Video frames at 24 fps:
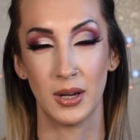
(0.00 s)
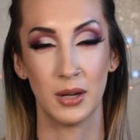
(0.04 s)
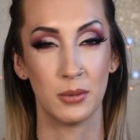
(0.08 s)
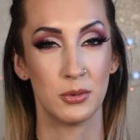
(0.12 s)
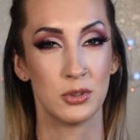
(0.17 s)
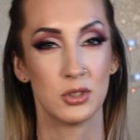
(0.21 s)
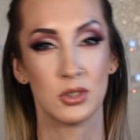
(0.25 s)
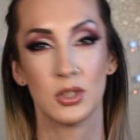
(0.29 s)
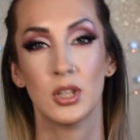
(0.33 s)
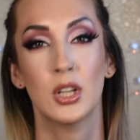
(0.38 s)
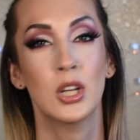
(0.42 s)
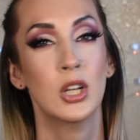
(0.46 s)
I
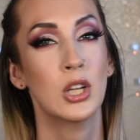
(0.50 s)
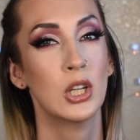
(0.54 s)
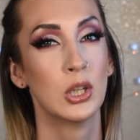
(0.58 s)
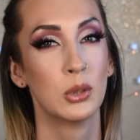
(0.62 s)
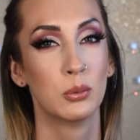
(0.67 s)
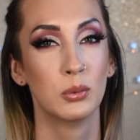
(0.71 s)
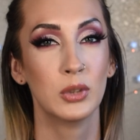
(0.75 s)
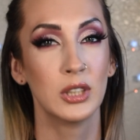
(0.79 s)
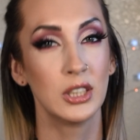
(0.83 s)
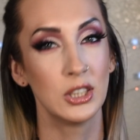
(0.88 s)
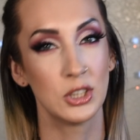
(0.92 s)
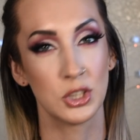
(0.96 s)
was
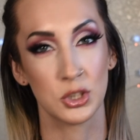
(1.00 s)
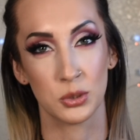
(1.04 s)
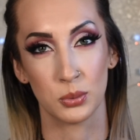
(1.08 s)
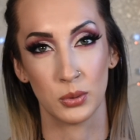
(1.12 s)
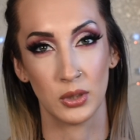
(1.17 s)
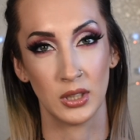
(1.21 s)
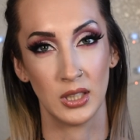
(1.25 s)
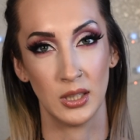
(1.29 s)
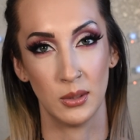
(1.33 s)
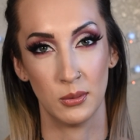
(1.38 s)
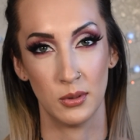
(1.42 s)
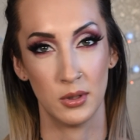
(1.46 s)
really just
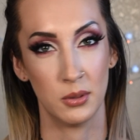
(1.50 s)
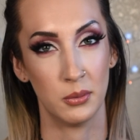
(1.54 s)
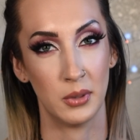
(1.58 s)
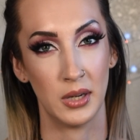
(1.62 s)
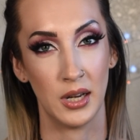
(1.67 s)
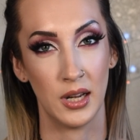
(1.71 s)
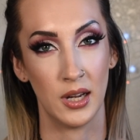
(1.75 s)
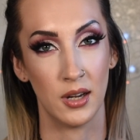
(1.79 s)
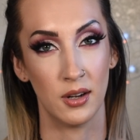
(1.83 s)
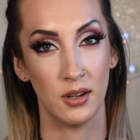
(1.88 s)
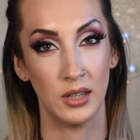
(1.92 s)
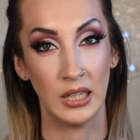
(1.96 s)
working with what
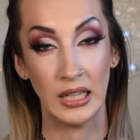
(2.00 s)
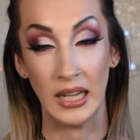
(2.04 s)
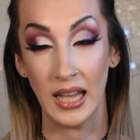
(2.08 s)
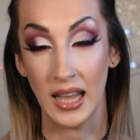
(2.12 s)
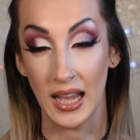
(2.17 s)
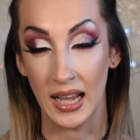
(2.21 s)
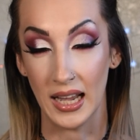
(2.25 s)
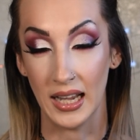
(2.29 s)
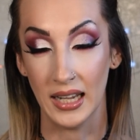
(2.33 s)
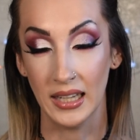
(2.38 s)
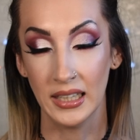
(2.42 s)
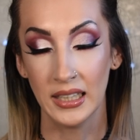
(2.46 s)
I already
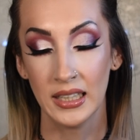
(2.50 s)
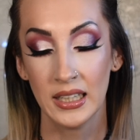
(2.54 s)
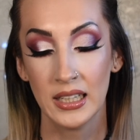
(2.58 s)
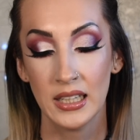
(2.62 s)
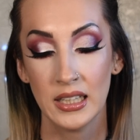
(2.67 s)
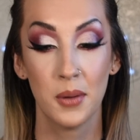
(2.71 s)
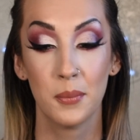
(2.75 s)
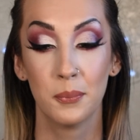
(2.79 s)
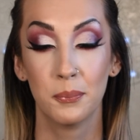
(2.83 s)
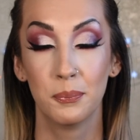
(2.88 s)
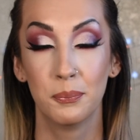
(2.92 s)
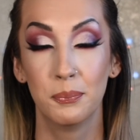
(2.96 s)
had
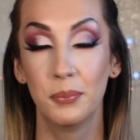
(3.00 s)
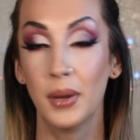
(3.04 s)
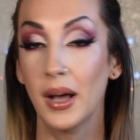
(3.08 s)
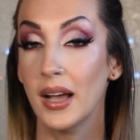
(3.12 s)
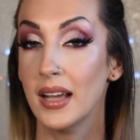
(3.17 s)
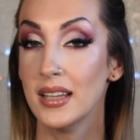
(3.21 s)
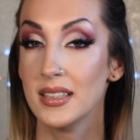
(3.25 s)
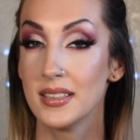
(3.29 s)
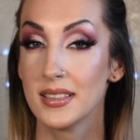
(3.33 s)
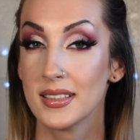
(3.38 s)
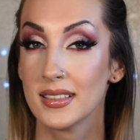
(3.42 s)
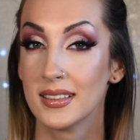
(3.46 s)

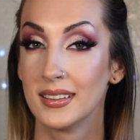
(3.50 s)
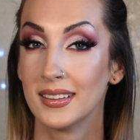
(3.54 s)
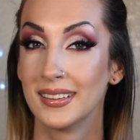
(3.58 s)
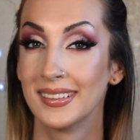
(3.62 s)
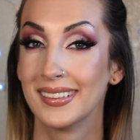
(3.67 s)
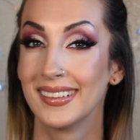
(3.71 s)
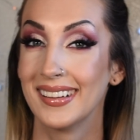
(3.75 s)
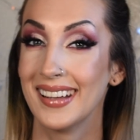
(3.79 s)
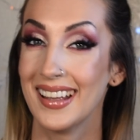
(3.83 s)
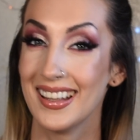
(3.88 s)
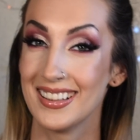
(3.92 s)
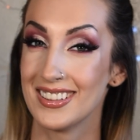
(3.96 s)
but
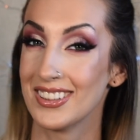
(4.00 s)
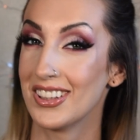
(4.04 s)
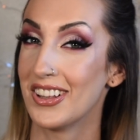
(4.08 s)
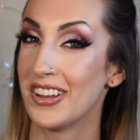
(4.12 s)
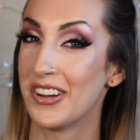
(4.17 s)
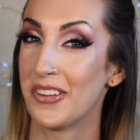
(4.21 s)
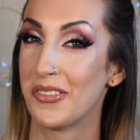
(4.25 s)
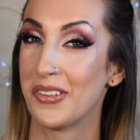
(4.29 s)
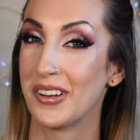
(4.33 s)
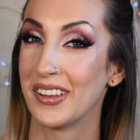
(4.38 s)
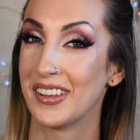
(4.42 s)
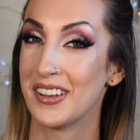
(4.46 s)
it's a
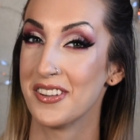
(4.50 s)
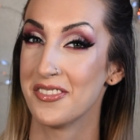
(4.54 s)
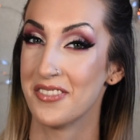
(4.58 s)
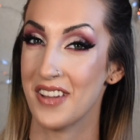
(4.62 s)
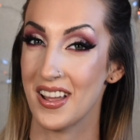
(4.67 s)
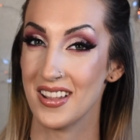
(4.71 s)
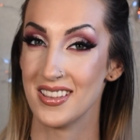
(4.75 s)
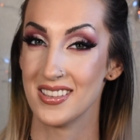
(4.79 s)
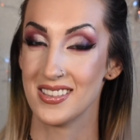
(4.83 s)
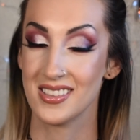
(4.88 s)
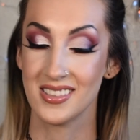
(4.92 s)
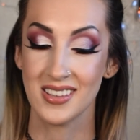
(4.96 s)
lot of really
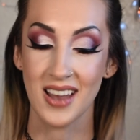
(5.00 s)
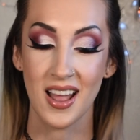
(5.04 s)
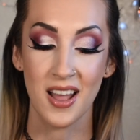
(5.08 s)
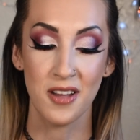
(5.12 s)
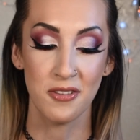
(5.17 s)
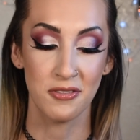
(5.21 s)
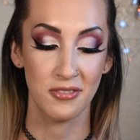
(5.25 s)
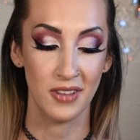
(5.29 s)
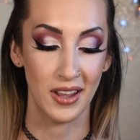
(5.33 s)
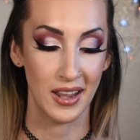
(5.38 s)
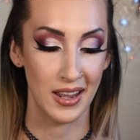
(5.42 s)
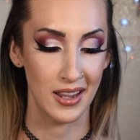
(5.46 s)
fun
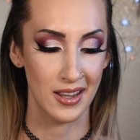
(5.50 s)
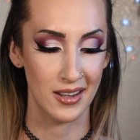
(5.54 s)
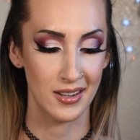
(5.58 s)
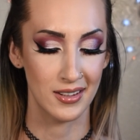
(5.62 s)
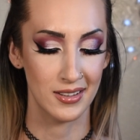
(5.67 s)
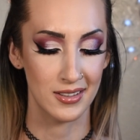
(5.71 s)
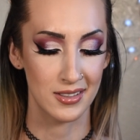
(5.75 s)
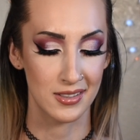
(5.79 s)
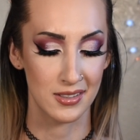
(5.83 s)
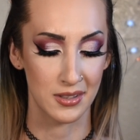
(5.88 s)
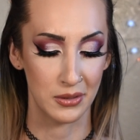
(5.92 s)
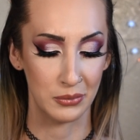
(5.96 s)
stuff
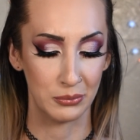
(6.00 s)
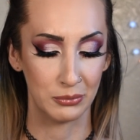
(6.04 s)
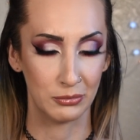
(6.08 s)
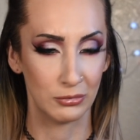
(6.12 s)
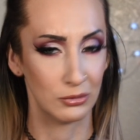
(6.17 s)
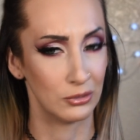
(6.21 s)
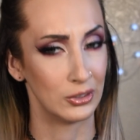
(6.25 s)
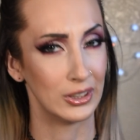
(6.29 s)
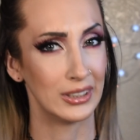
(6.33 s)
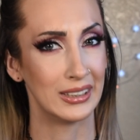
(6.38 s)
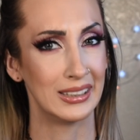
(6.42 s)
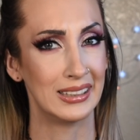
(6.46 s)
and some
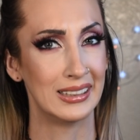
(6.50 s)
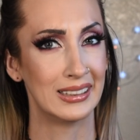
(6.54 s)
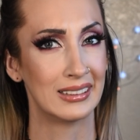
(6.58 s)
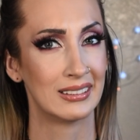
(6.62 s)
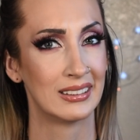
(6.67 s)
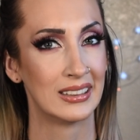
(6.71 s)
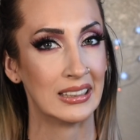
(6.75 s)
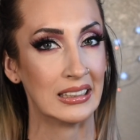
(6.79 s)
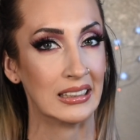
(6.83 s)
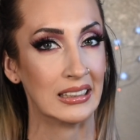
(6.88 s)
really